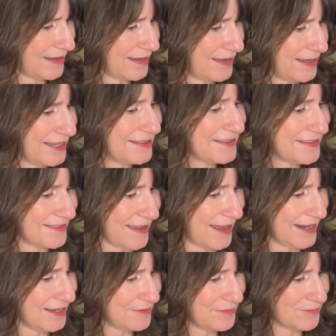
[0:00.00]
it's
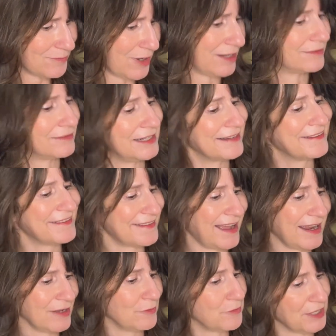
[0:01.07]
signed
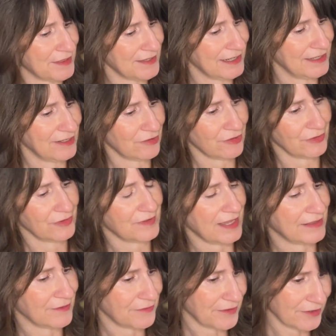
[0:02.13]
with initials,
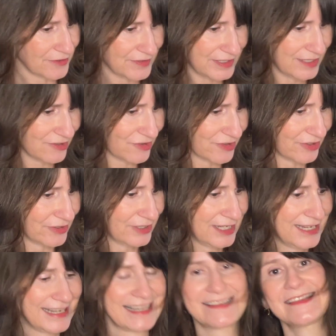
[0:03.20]
and the first initial
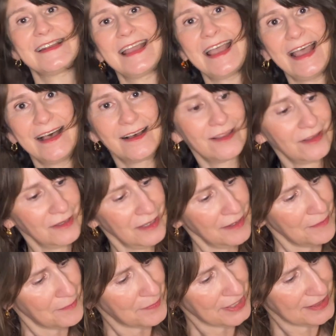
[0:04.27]
is an L,
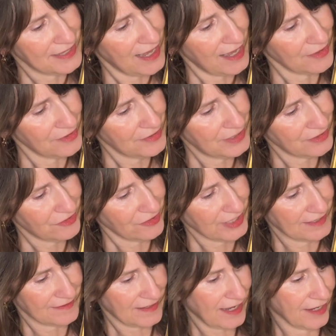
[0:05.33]
but the other initial
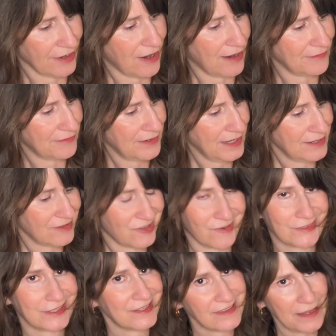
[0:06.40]
gets cut off. So
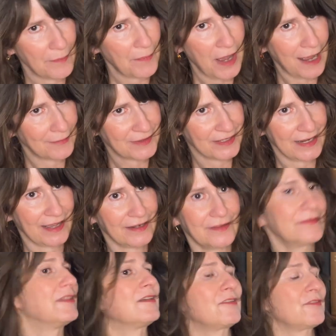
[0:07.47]
unless I popped it out of this